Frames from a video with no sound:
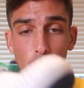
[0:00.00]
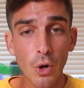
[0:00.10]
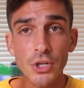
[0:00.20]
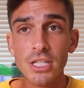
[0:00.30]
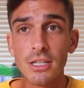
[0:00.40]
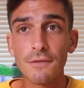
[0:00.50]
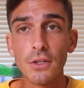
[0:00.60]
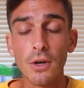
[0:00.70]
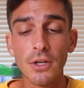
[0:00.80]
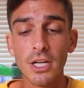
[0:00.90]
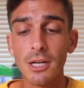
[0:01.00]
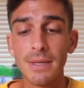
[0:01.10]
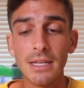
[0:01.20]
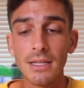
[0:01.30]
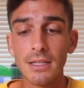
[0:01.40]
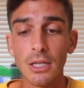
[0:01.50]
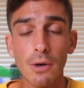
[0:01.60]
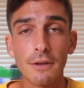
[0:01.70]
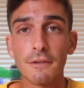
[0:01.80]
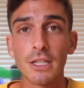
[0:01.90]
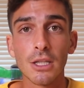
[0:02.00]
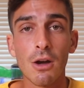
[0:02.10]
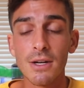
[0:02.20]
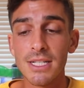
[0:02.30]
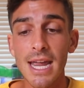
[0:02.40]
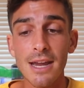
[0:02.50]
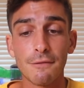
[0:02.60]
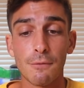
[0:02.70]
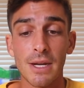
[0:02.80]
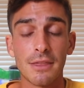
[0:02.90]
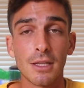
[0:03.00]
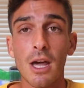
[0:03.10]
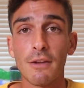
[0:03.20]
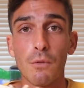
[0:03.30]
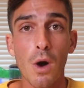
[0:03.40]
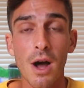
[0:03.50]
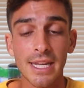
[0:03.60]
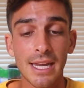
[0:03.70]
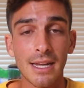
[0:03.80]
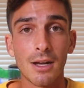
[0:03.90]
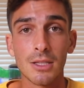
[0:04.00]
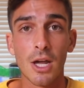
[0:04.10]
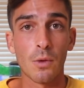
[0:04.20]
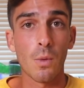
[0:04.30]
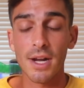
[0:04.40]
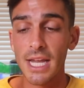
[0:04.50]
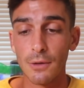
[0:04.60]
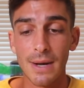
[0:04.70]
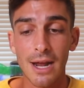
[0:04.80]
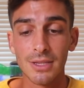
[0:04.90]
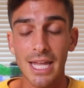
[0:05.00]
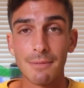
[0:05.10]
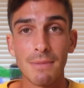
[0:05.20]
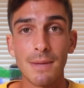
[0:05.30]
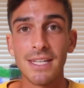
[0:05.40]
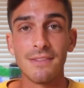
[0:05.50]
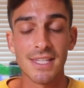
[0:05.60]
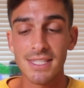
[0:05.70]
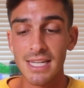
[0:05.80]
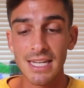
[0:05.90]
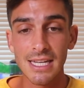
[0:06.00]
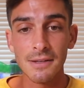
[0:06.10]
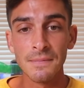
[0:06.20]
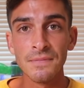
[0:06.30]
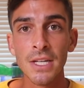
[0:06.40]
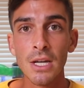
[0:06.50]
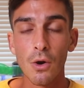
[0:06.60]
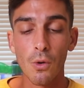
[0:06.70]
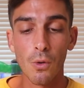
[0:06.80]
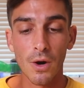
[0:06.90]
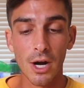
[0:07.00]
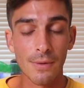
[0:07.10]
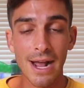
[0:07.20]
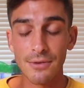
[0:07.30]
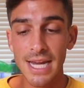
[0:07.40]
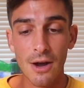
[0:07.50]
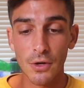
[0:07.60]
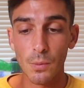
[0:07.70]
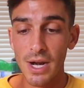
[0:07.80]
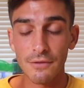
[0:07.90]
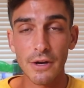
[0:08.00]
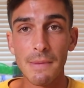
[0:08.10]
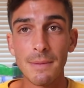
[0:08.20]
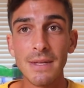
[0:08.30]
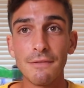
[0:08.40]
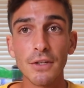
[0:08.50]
Or just if you know you're gonna be going for a long day with a lot of walking around, like maybe in the city or around town or whatever it may be.